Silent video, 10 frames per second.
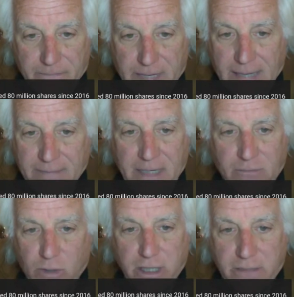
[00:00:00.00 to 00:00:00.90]
I'm
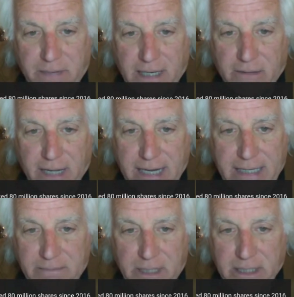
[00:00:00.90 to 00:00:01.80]
not worried about
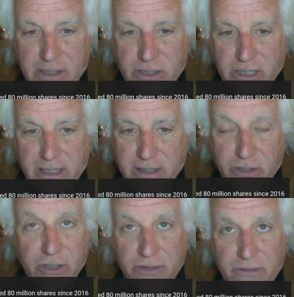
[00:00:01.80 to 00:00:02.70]
80 million
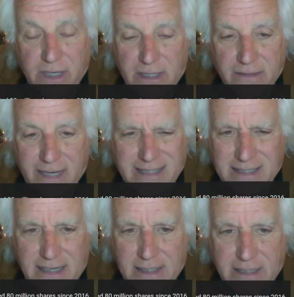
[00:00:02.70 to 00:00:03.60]
shares. Uh,
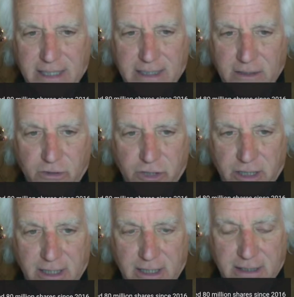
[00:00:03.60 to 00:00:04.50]
that's not
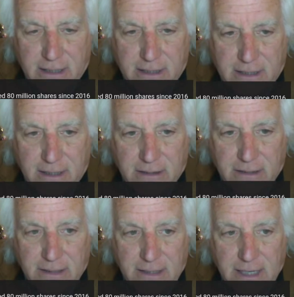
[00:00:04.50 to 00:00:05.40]
dilution
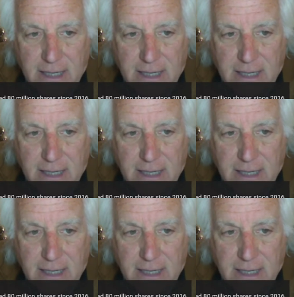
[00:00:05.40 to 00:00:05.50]
necessarily.